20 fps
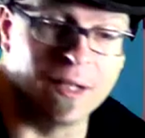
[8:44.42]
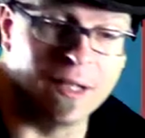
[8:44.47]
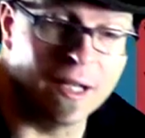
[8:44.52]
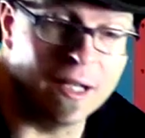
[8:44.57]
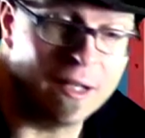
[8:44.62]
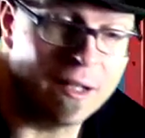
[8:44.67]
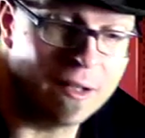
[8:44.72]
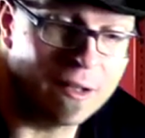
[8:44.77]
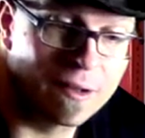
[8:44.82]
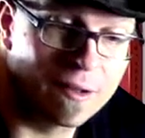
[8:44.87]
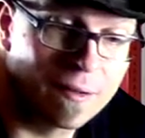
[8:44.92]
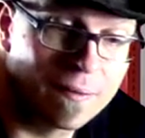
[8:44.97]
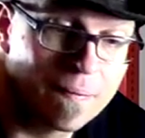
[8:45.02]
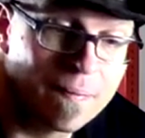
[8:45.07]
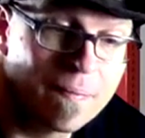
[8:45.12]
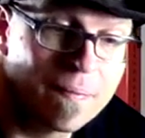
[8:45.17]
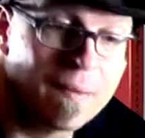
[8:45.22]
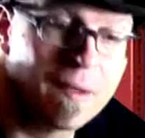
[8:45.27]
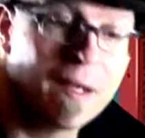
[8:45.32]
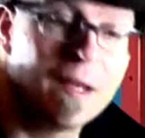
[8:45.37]
ladies.
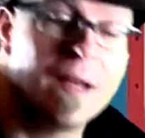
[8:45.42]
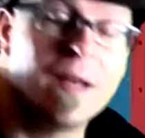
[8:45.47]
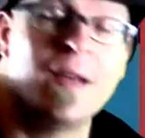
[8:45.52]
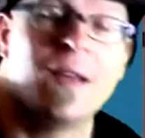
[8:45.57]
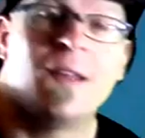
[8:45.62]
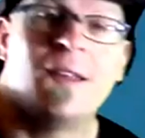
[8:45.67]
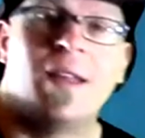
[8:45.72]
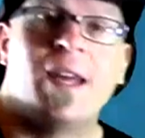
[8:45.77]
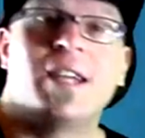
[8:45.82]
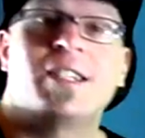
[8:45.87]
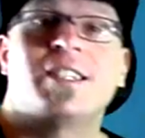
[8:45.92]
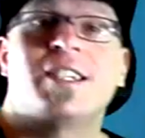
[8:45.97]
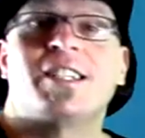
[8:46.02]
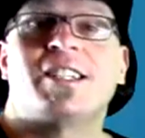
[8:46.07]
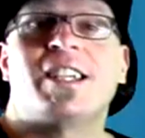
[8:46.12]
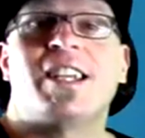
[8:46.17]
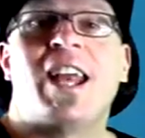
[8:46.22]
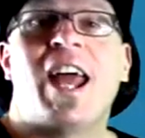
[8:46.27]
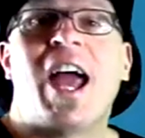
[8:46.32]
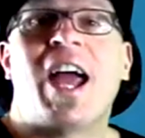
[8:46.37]
That's
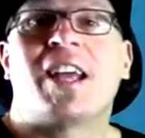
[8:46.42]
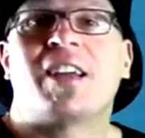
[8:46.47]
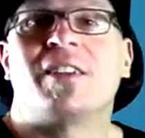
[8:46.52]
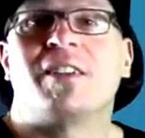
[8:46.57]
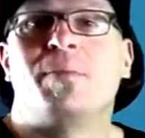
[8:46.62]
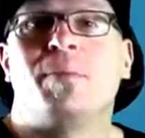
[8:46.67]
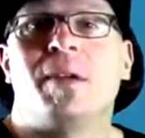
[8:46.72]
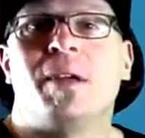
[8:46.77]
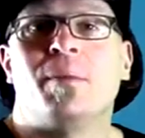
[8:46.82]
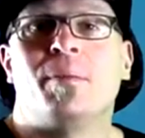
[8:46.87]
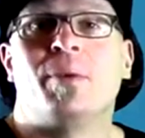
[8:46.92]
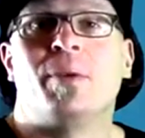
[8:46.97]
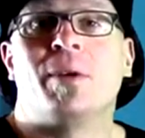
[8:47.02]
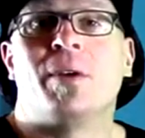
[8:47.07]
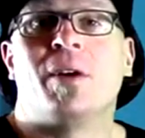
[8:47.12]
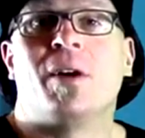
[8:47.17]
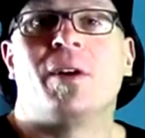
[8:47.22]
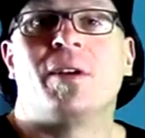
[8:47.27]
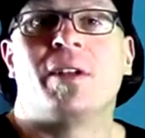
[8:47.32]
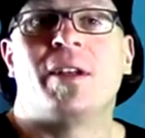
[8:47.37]
just an act that's being
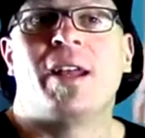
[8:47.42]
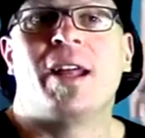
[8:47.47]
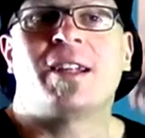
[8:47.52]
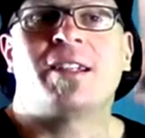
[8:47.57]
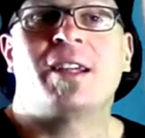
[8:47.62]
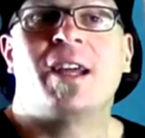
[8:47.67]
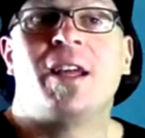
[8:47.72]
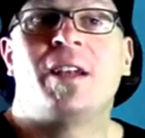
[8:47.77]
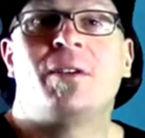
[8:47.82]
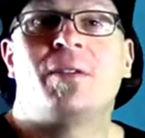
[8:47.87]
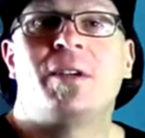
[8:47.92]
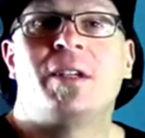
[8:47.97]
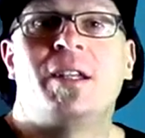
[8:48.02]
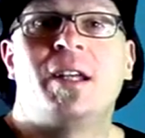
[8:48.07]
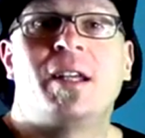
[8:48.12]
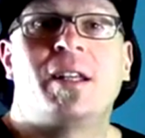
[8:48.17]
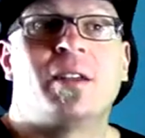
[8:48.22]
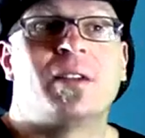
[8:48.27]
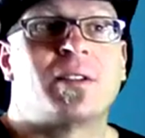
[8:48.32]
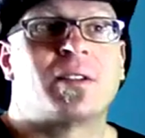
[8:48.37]
put on, and that's kind of
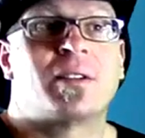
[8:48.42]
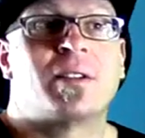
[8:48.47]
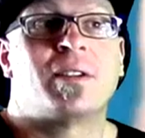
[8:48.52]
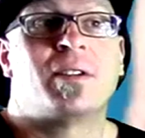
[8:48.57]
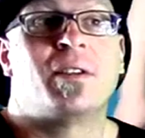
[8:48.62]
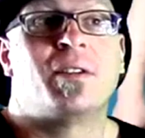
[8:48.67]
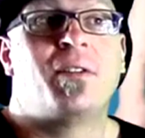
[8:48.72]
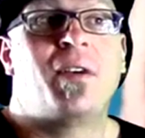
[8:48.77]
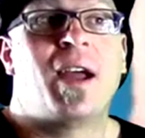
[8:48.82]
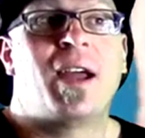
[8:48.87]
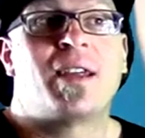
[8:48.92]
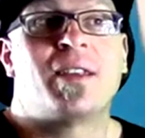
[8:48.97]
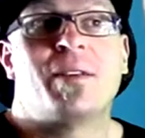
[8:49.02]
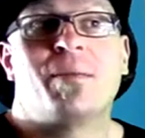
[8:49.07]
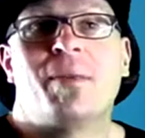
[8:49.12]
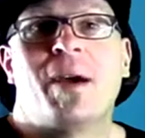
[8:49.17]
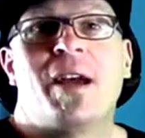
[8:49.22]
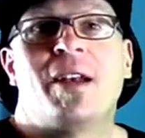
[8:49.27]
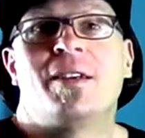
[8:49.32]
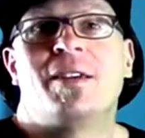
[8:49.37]
ridiculous because the fact of the
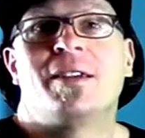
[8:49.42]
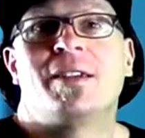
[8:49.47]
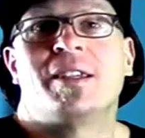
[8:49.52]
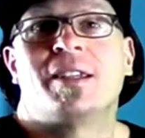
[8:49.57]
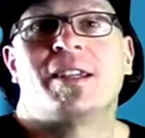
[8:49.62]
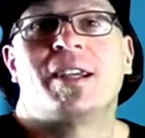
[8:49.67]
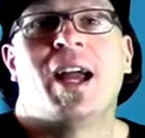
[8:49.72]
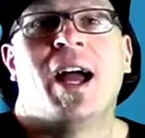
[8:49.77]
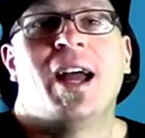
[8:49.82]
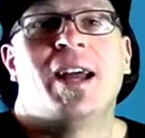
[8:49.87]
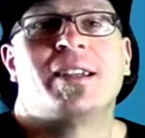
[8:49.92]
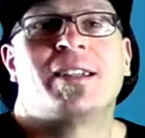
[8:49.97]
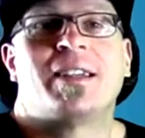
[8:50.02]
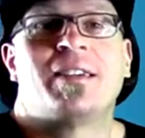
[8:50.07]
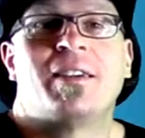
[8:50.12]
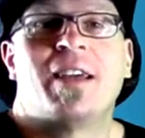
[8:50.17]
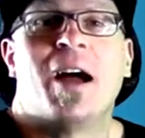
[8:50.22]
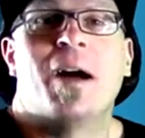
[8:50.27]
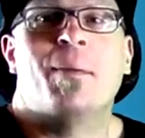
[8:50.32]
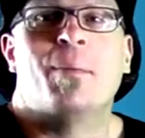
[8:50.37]
matter is the guy's
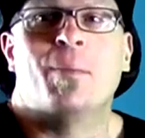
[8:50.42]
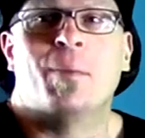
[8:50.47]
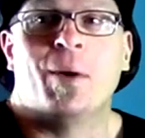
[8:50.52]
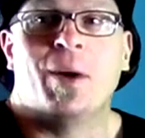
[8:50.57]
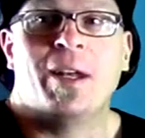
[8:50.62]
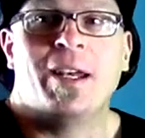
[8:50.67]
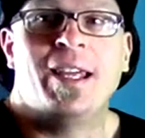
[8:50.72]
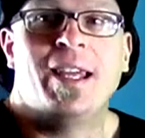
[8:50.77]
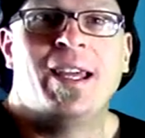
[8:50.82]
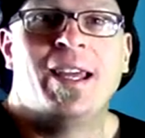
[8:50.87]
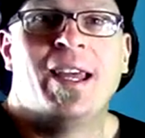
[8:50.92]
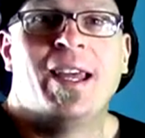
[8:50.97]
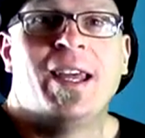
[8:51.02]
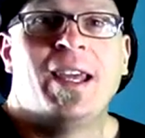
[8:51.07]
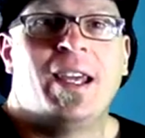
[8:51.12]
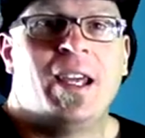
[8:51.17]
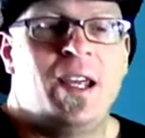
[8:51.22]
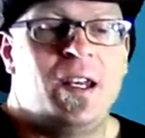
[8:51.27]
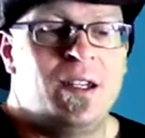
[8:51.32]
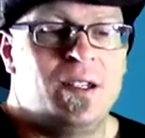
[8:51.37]
got money
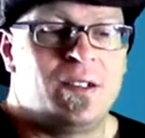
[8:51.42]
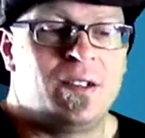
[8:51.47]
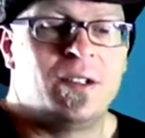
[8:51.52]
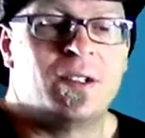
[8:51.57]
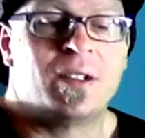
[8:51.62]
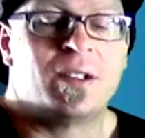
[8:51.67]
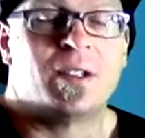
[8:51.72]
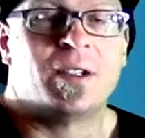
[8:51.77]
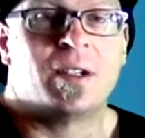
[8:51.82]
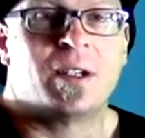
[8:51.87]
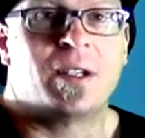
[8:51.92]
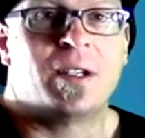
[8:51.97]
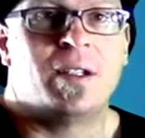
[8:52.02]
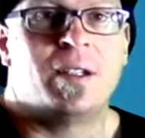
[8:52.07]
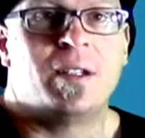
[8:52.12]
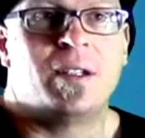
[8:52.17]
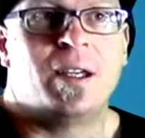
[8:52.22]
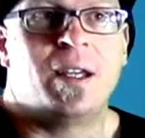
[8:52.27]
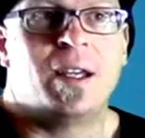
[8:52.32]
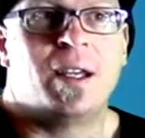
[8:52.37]
and he's good
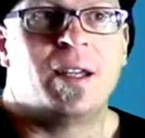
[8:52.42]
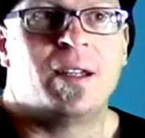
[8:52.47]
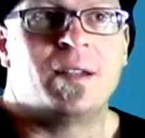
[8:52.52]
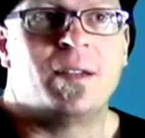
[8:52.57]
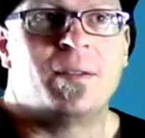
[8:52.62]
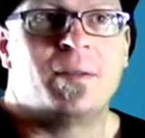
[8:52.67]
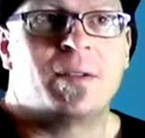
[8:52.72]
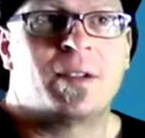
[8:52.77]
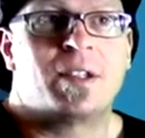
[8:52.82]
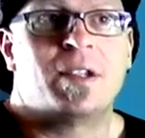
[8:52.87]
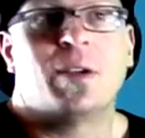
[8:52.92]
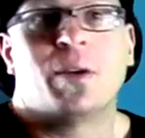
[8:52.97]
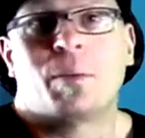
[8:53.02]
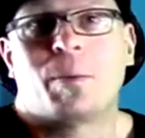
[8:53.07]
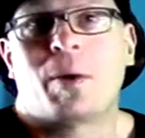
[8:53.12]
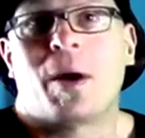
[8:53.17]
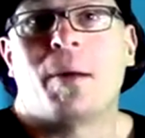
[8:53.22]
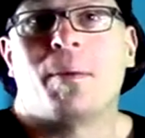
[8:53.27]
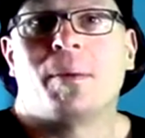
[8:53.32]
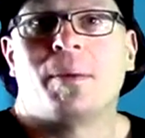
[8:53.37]
looking, and still
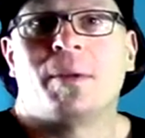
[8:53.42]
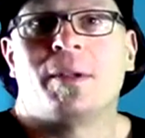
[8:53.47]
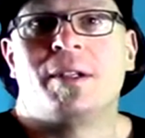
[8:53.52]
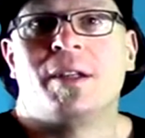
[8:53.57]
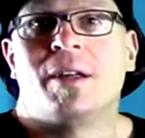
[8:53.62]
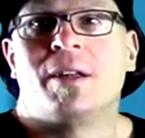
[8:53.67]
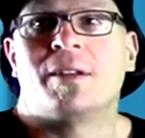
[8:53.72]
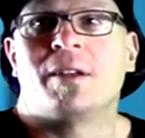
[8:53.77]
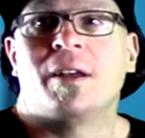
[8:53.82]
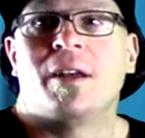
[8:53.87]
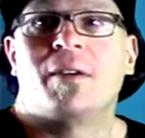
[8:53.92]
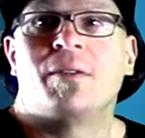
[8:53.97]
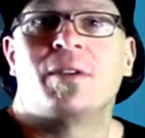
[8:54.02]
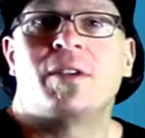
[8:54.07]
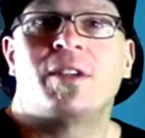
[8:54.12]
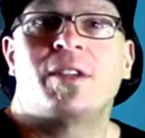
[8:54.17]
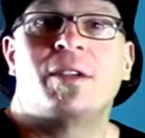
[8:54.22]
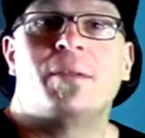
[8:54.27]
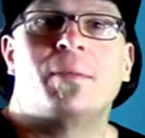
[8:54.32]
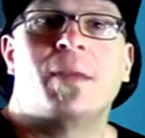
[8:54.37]
probably doesn't ever
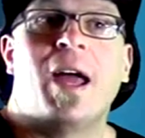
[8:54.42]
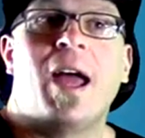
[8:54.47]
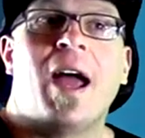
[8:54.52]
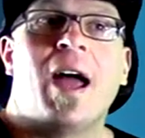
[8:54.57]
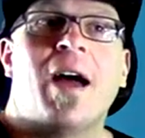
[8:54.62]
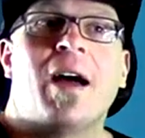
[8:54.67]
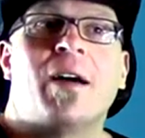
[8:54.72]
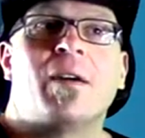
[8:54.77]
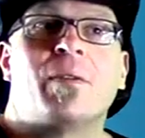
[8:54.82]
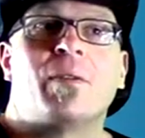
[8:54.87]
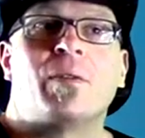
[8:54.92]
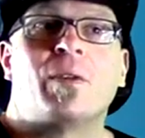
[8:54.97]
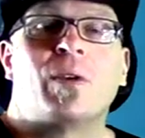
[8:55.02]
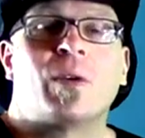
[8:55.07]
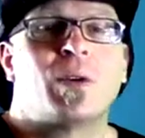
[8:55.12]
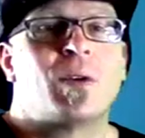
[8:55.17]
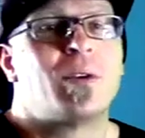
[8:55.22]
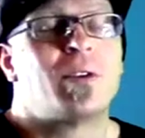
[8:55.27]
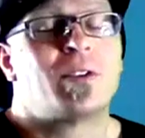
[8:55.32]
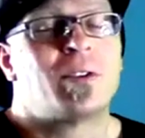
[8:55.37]
seem to have
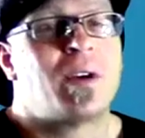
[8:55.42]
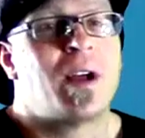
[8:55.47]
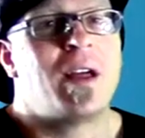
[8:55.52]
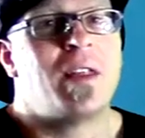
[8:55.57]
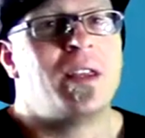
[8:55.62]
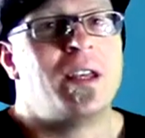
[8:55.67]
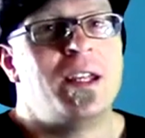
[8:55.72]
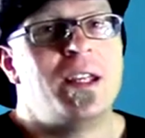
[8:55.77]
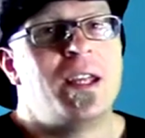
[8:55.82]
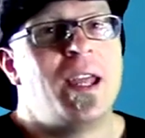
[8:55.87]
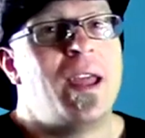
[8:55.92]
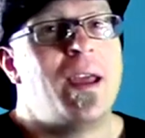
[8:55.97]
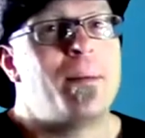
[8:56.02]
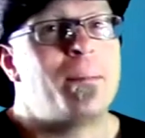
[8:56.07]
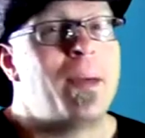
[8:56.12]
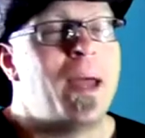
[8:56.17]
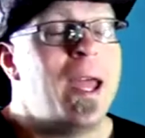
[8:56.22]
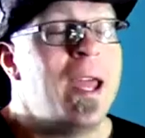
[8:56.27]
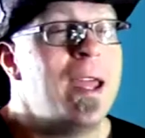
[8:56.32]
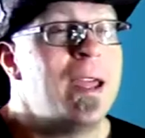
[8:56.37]
girls around that he
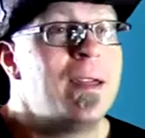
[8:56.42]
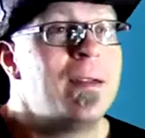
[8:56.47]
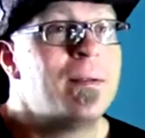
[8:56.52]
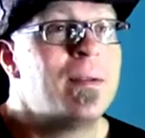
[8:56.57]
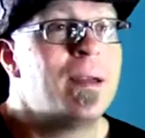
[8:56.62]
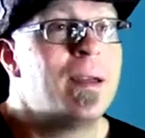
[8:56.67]
can't pay.